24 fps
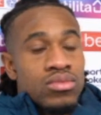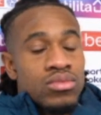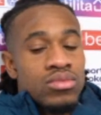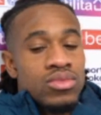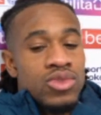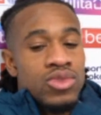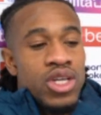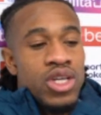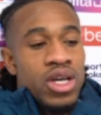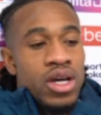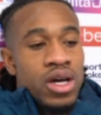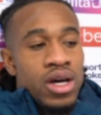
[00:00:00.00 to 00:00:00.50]

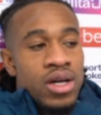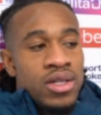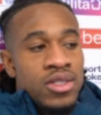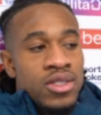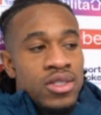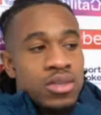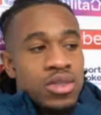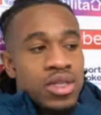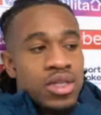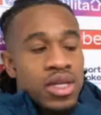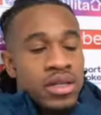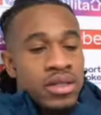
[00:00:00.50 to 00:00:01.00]
Yeah, hundred um,
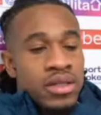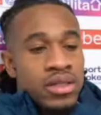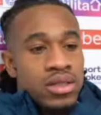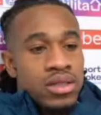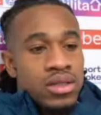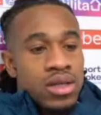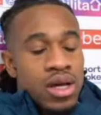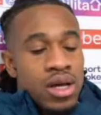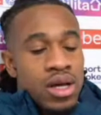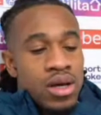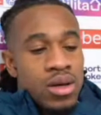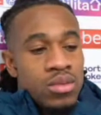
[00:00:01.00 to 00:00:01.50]
percent.
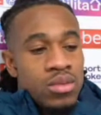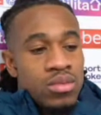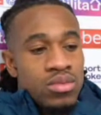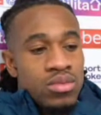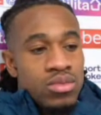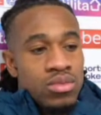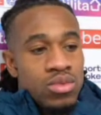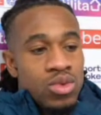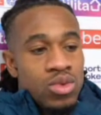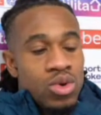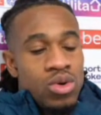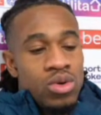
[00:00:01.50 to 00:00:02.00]

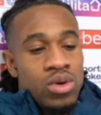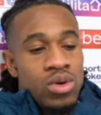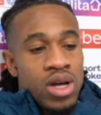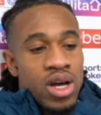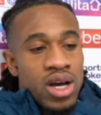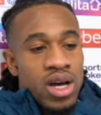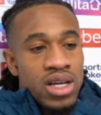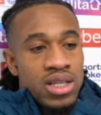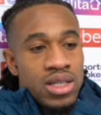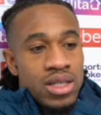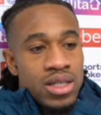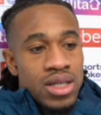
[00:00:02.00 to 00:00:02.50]
We're all
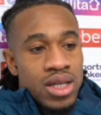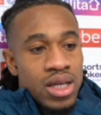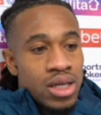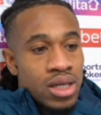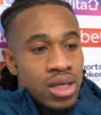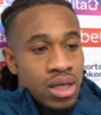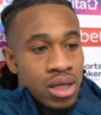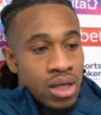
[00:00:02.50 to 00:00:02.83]
gutted in there